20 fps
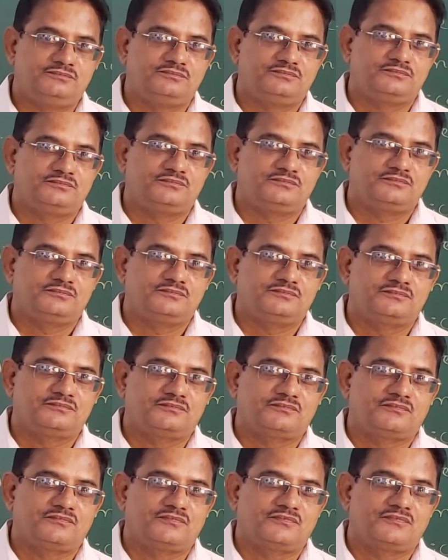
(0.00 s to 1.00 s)

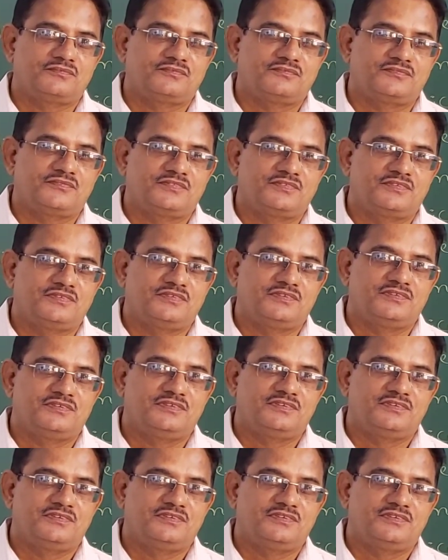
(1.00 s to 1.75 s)
Nobody speaks.